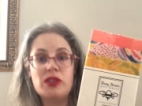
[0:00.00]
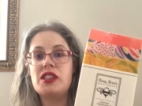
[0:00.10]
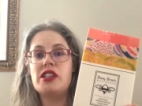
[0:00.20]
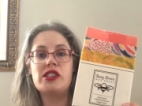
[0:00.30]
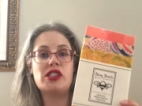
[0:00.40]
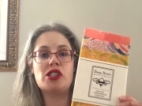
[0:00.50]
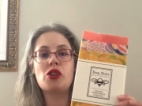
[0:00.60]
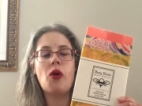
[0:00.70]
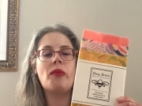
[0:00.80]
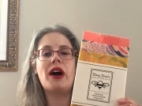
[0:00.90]
these
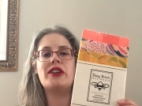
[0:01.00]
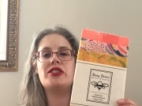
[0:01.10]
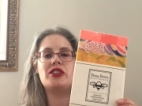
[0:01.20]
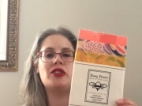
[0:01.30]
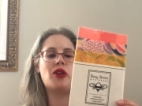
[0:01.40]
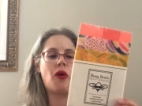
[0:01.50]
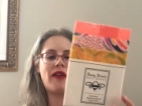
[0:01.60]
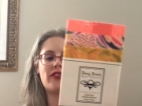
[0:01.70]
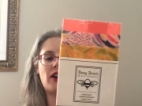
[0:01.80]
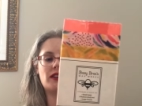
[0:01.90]
so much. You know,
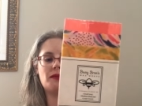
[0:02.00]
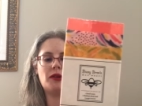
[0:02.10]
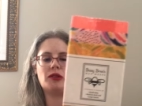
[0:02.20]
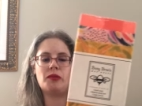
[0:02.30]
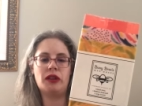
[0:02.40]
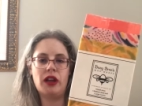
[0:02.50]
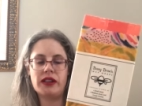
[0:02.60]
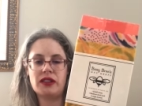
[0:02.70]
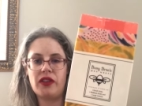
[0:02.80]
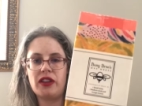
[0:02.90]
I've talked about them in
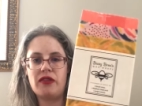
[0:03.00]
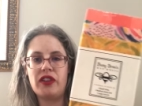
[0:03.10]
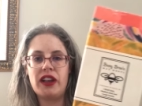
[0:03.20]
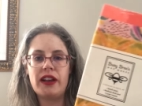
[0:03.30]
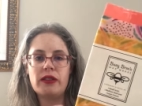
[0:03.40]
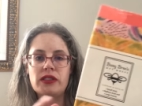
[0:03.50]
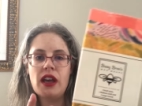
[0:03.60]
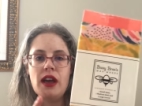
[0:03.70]
lots of other videos,